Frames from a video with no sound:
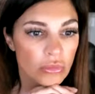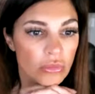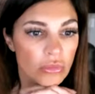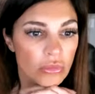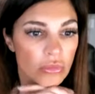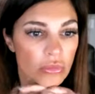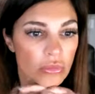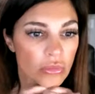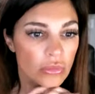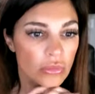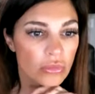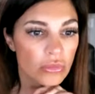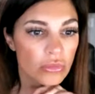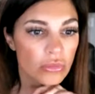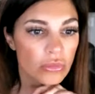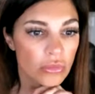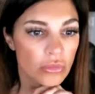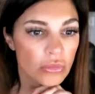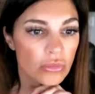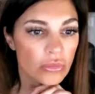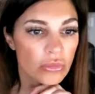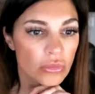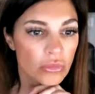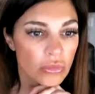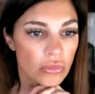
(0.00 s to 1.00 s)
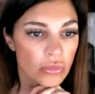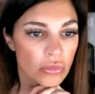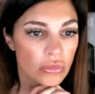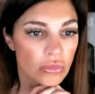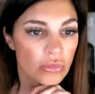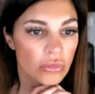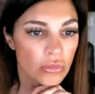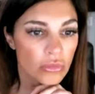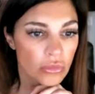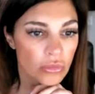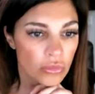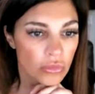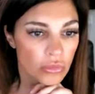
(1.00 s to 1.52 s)

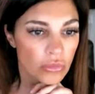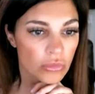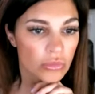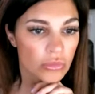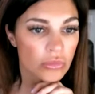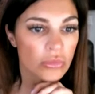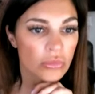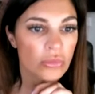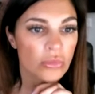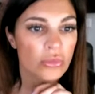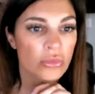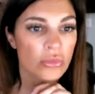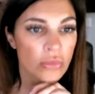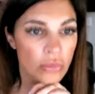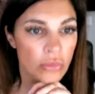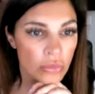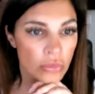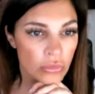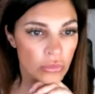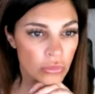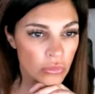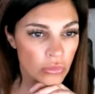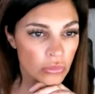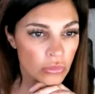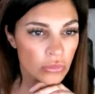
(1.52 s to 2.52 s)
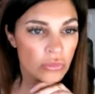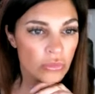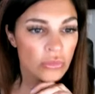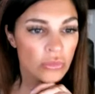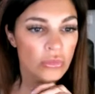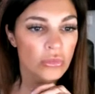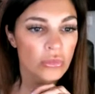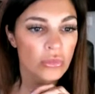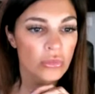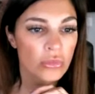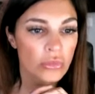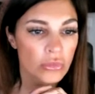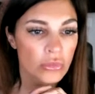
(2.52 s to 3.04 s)

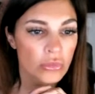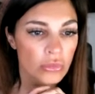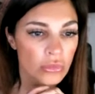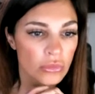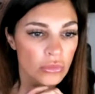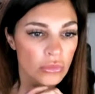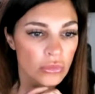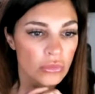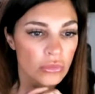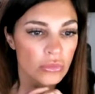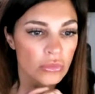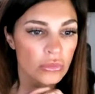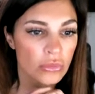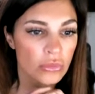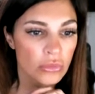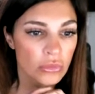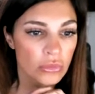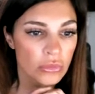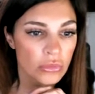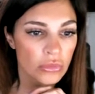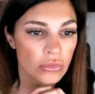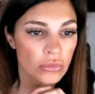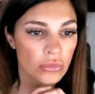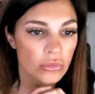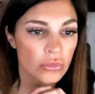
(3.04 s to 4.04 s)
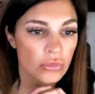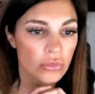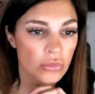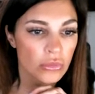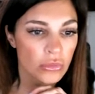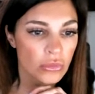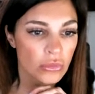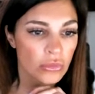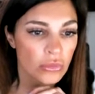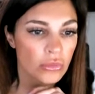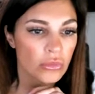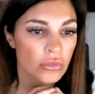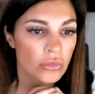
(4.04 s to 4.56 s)

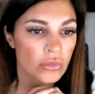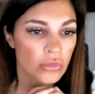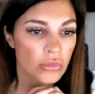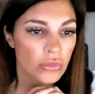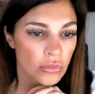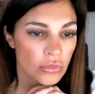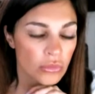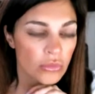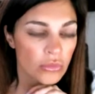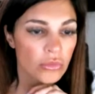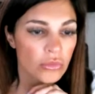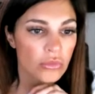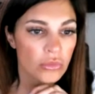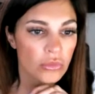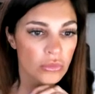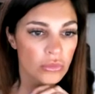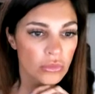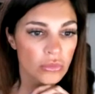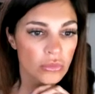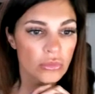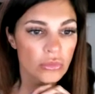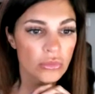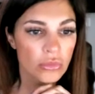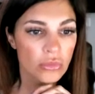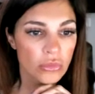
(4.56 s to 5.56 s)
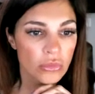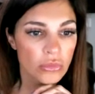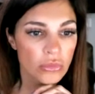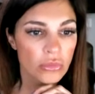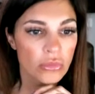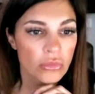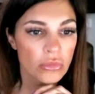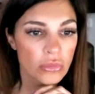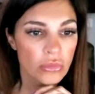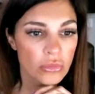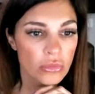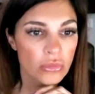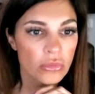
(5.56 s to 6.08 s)

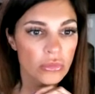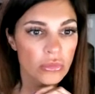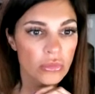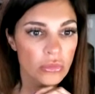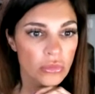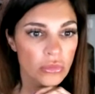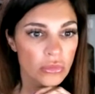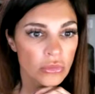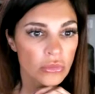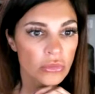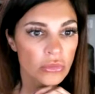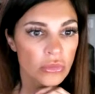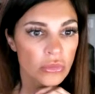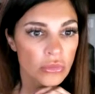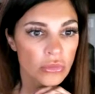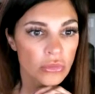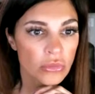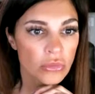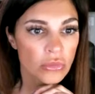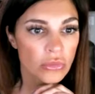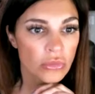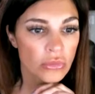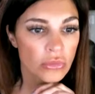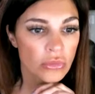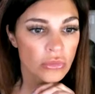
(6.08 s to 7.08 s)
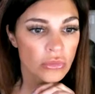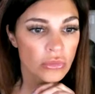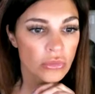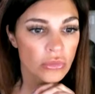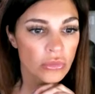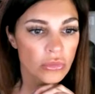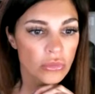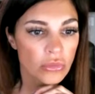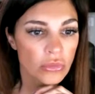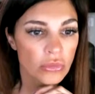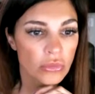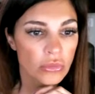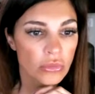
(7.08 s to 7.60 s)

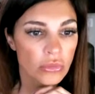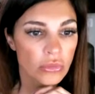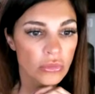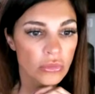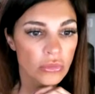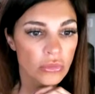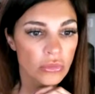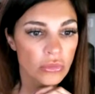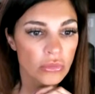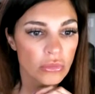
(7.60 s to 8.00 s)
No words are spoken by the person on screen.